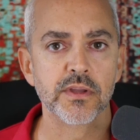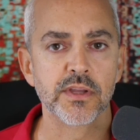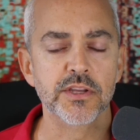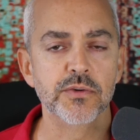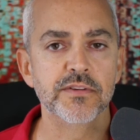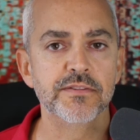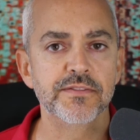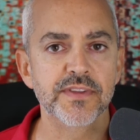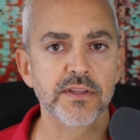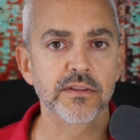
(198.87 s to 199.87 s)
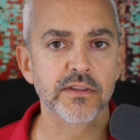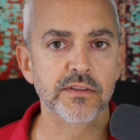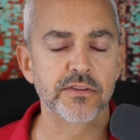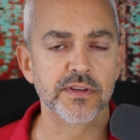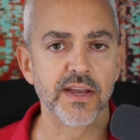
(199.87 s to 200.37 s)
And you can feel
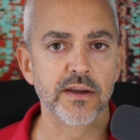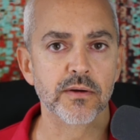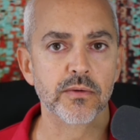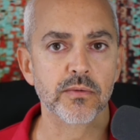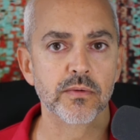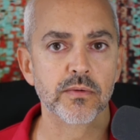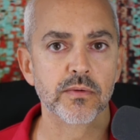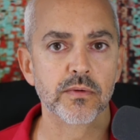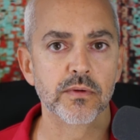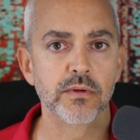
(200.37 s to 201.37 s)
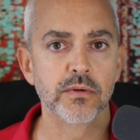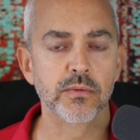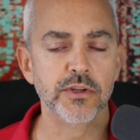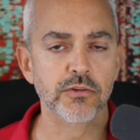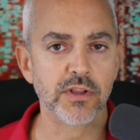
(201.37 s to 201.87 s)
this now
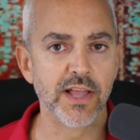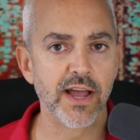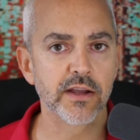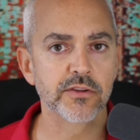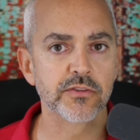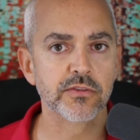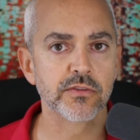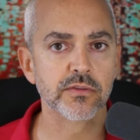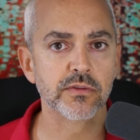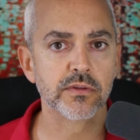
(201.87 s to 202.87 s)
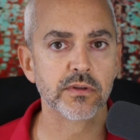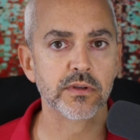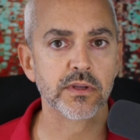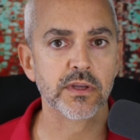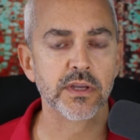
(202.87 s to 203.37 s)
when you relax
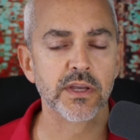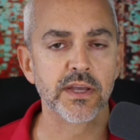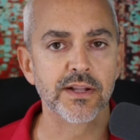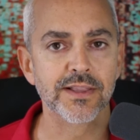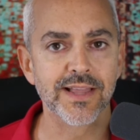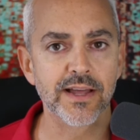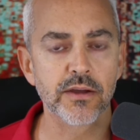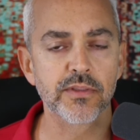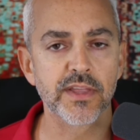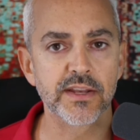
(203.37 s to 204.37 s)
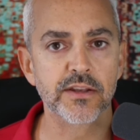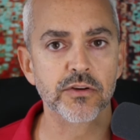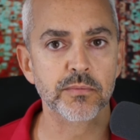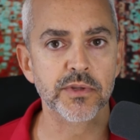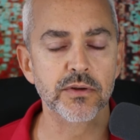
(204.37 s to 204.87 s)
and allow that
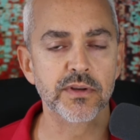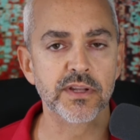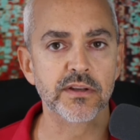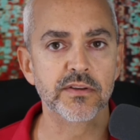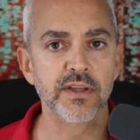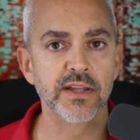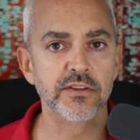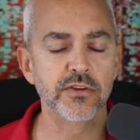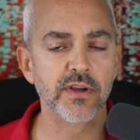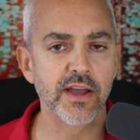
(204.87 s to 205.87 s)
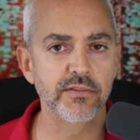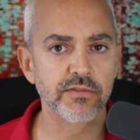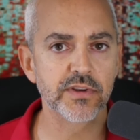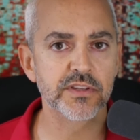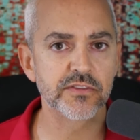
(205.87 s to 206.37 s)
inner beauty to enter
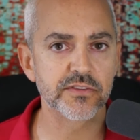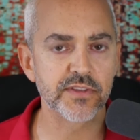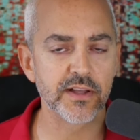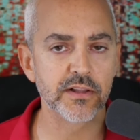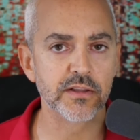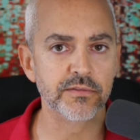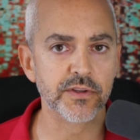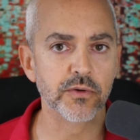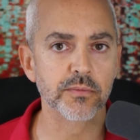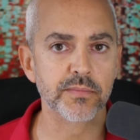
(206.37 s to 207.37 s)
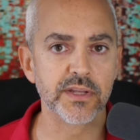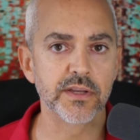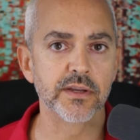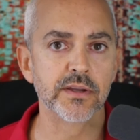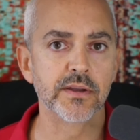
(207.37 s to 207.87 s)
every cell of your
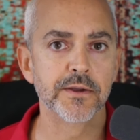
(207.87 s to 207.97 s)
being,